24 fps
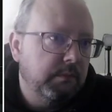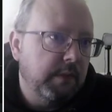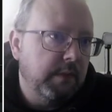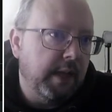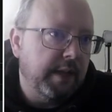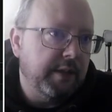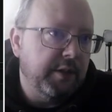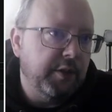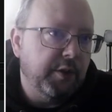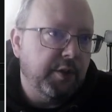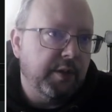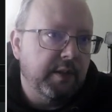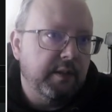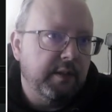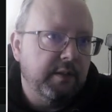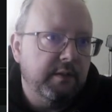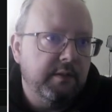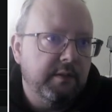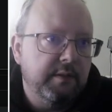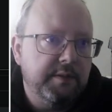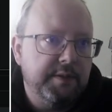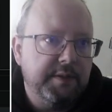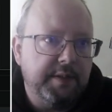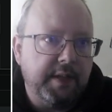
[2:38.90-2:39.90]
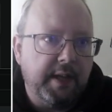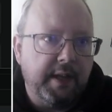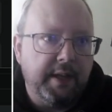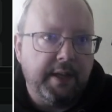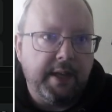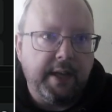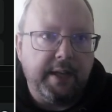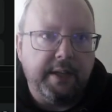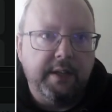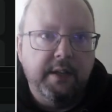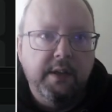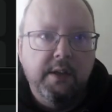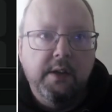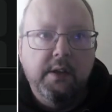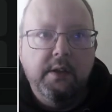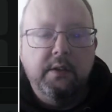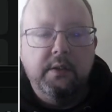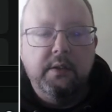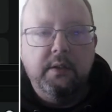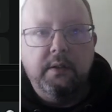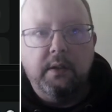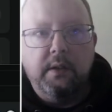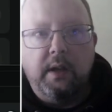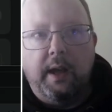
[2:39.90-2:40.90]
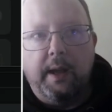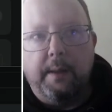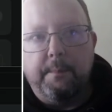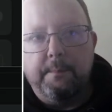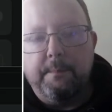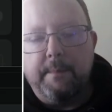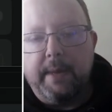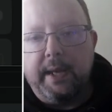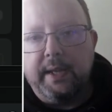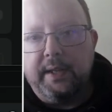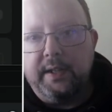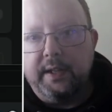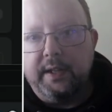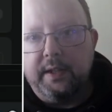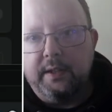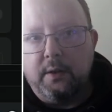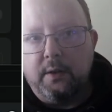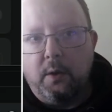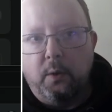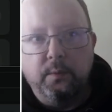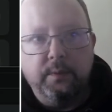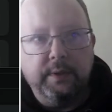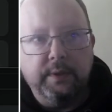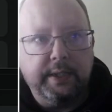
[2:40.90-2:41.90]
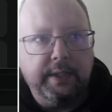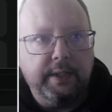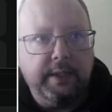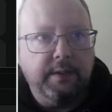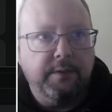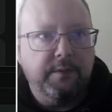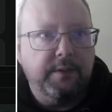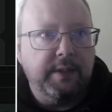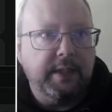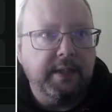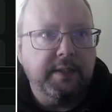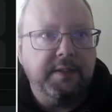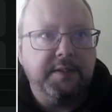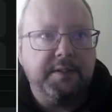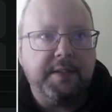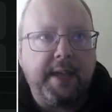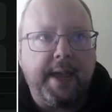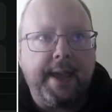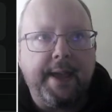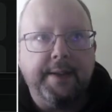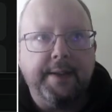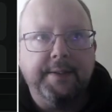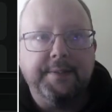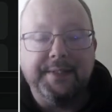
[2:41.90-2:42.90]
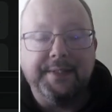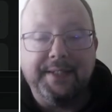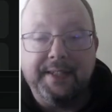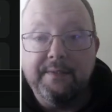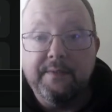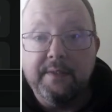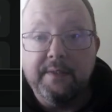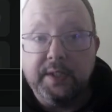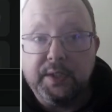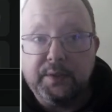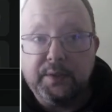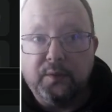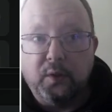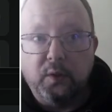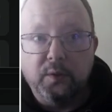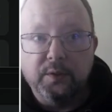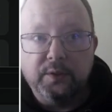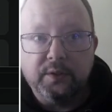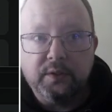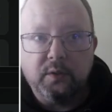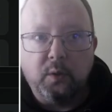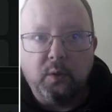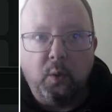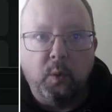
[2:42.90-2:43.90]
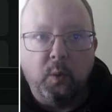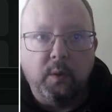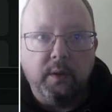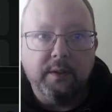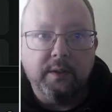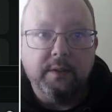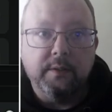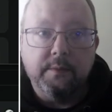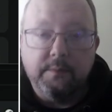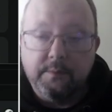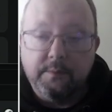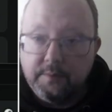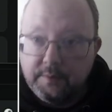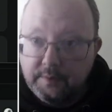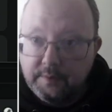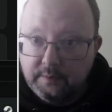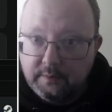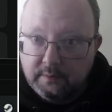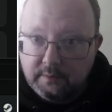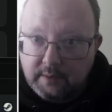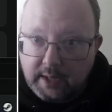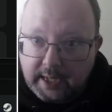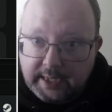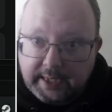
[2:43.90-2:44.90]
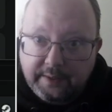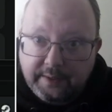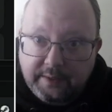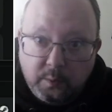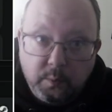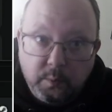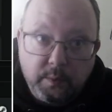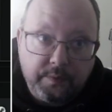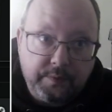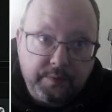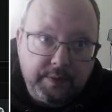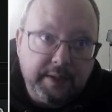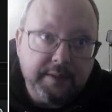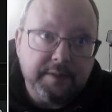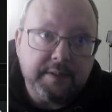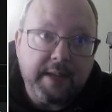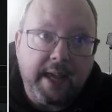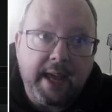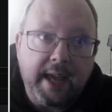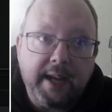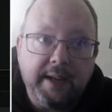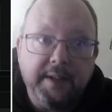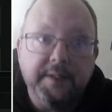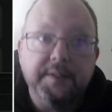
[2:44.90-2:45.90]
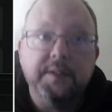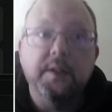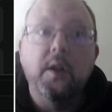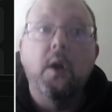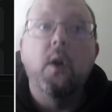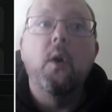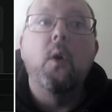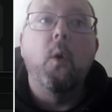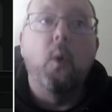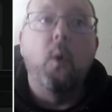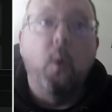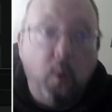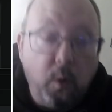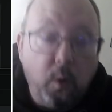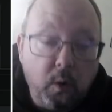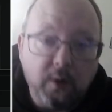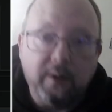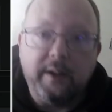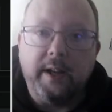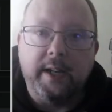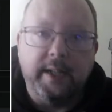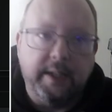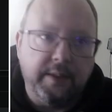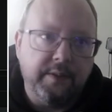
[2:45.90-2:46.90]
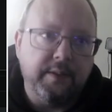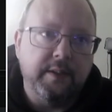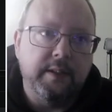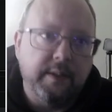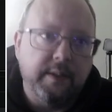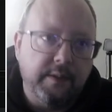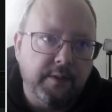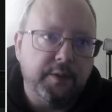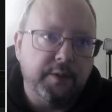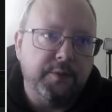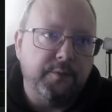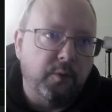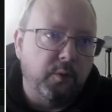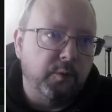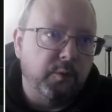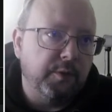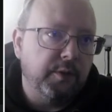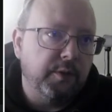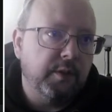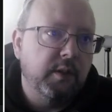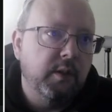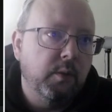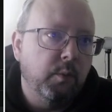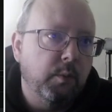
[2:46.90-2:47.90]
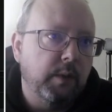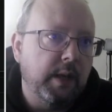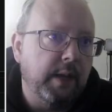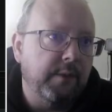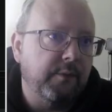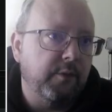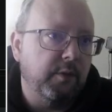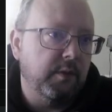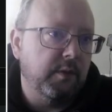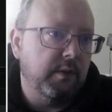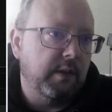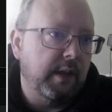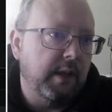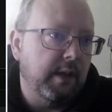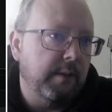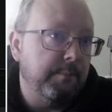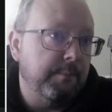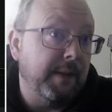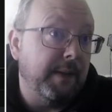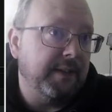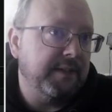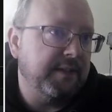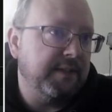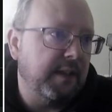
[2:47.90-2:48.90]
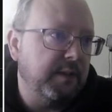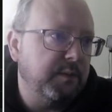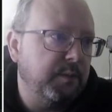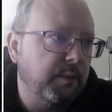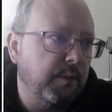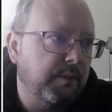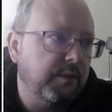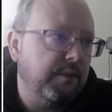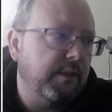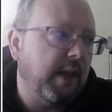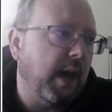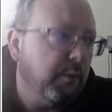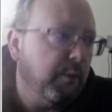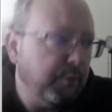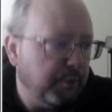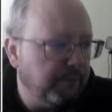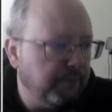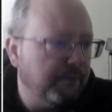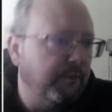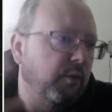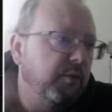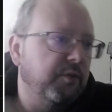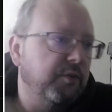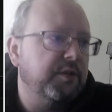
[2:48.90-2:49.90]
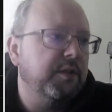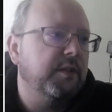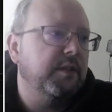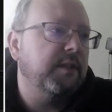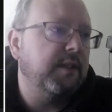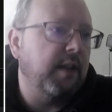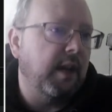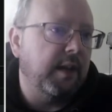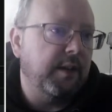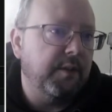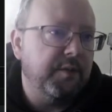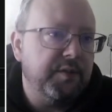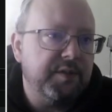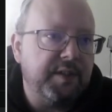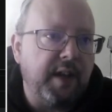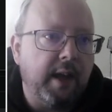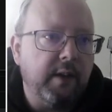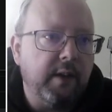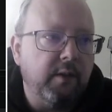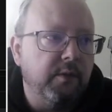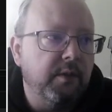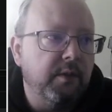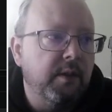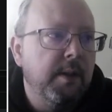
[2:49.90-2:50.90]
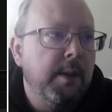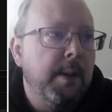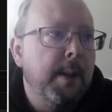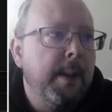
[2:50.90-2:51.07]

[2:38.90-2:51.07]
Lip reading: And you can say, hey, make it only these tags in this folder, or anything with these tags, or anything in this folder, whatever makes sense with how your vault's kind of styled.